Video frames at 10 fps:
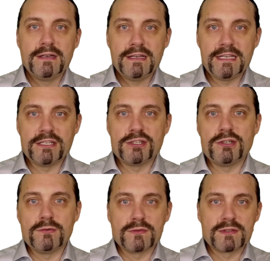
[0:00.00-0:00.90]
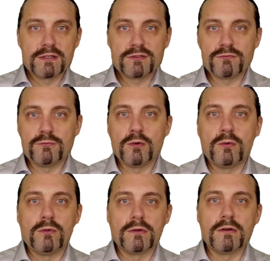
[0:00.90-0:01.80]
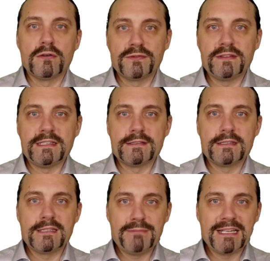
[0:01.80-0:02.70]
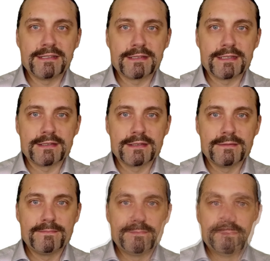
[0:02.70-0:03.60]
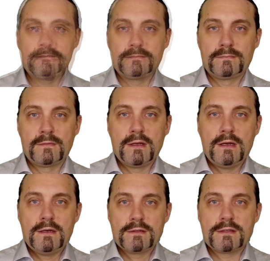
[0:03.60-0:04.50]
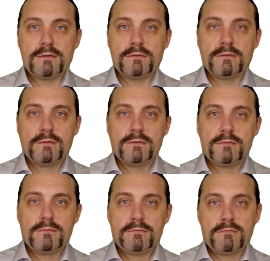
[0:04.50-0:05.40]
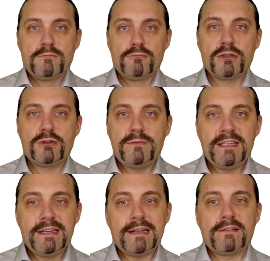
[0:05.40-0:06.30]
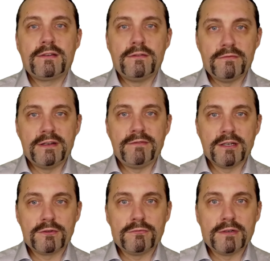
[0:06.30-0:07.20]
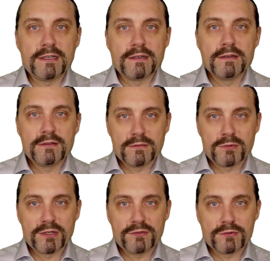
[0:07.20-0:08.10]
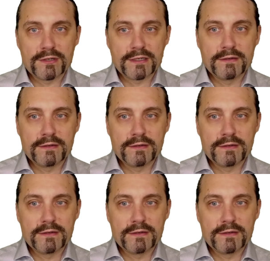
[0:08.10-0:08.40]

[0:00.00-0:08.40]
issues through all of these dependencies. So what do we get when we are doing the monitoring?